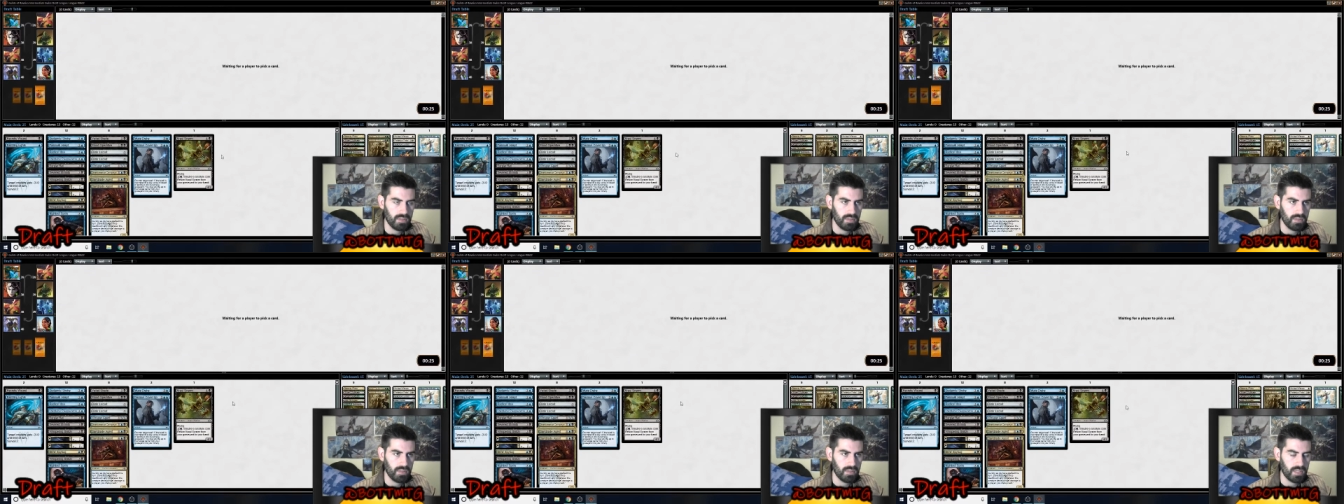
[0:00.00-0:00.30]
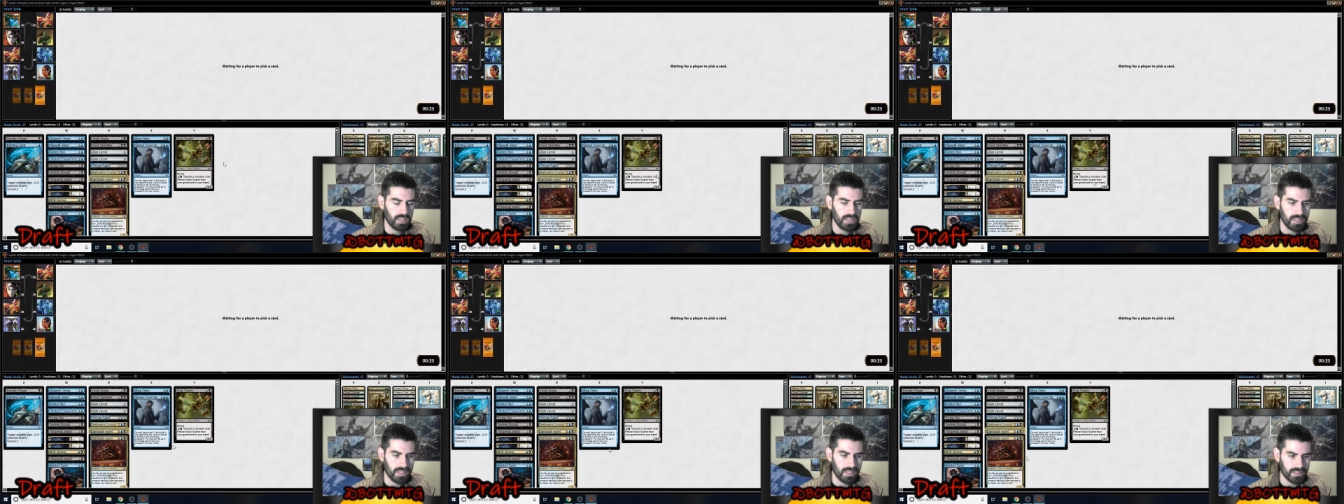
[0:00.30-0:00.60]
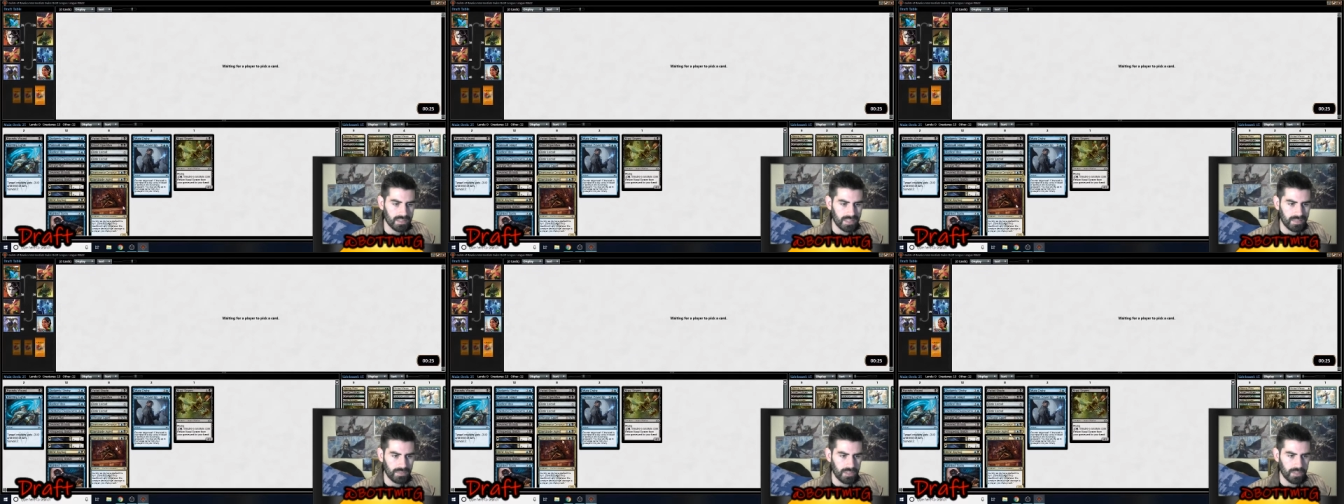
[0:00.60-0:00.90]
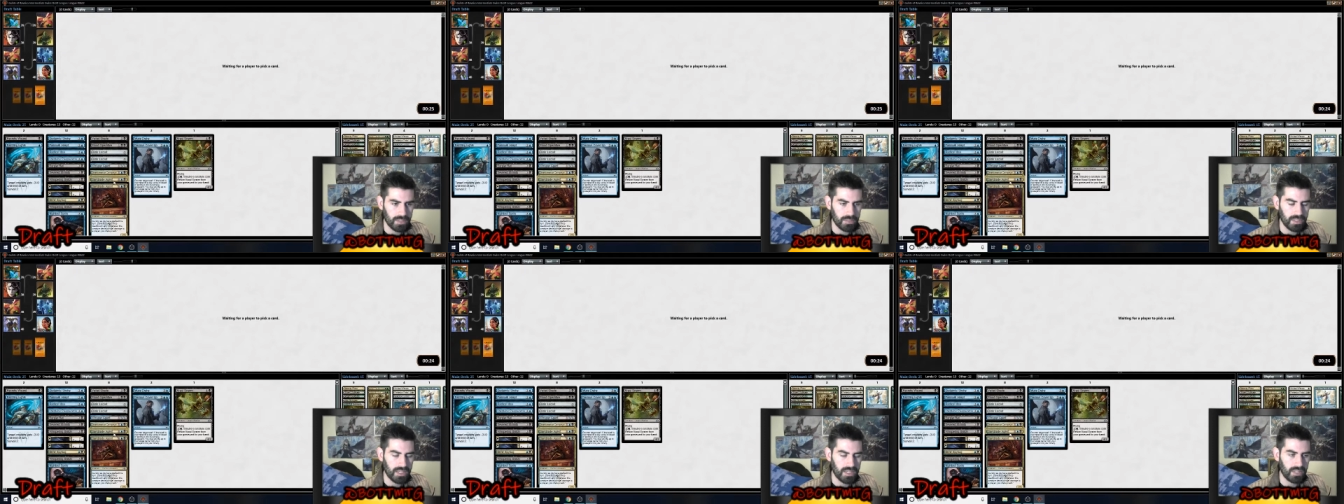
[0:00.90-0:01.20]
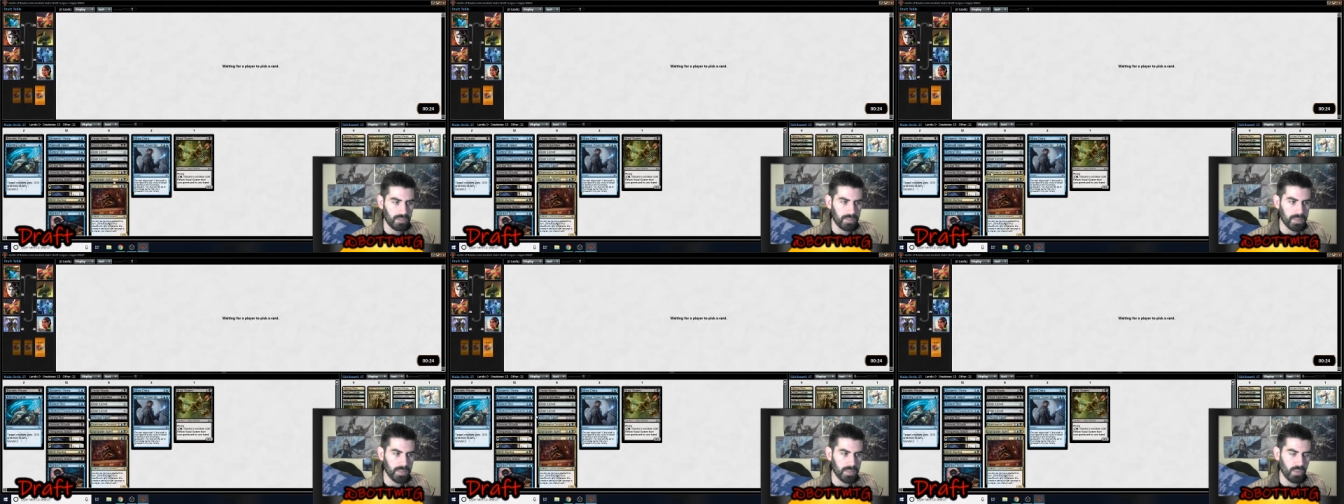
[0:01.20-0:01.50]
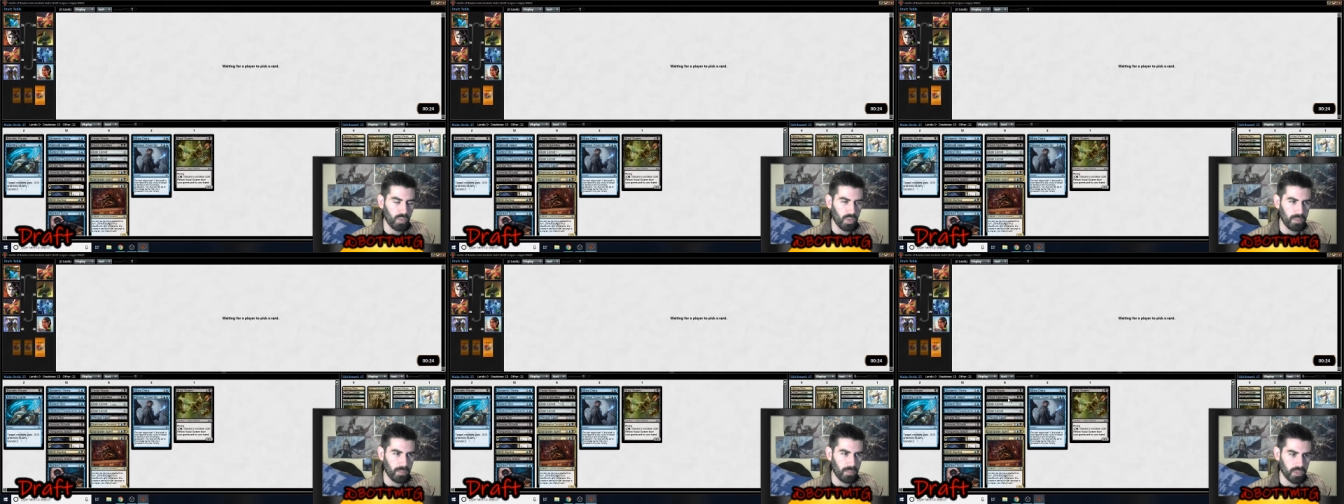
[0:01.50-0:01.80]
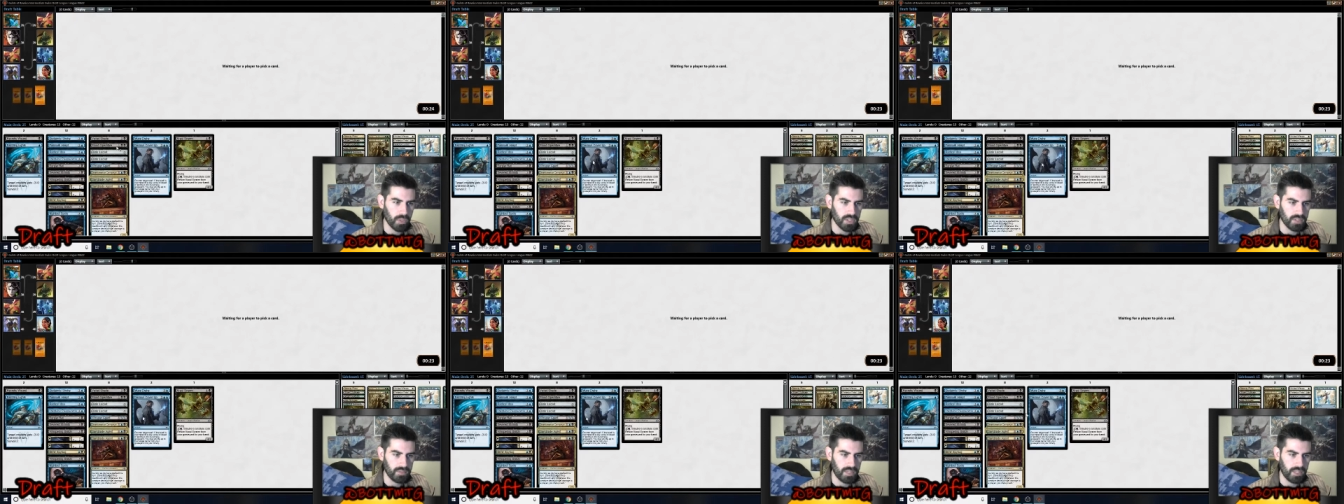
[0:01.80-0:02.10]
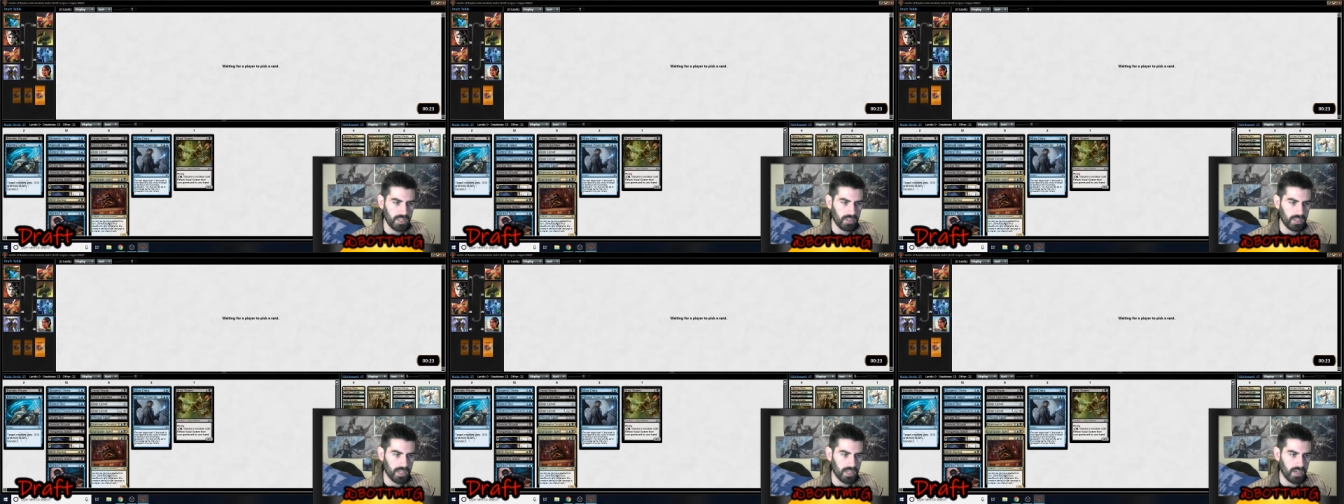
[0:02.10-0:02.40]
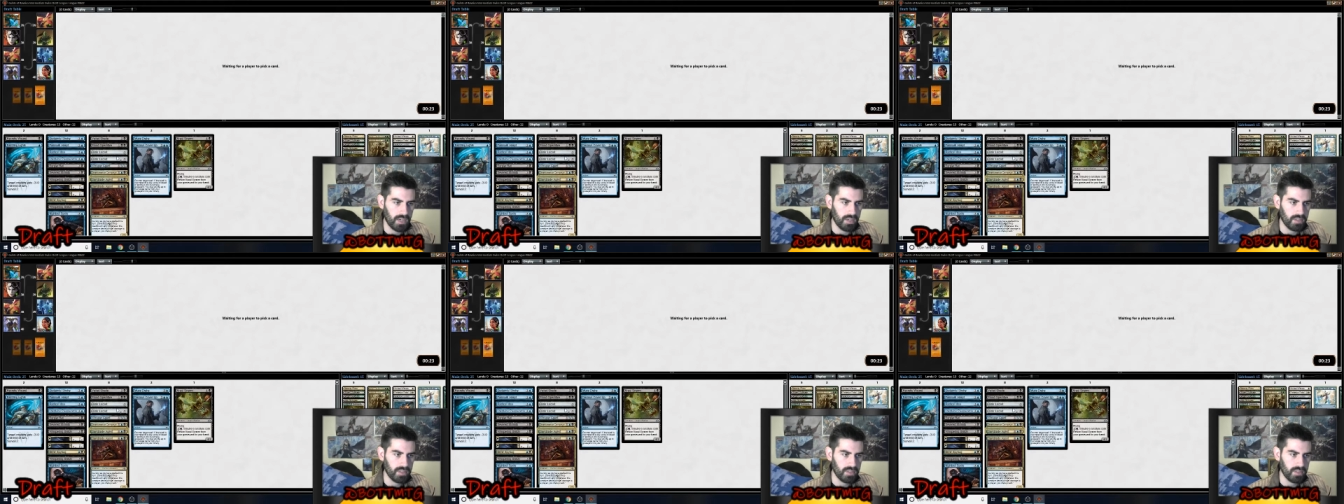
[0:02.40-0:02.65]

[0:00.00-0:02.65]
Okay, the deck's definitely come together. Maybe one more Surveil card.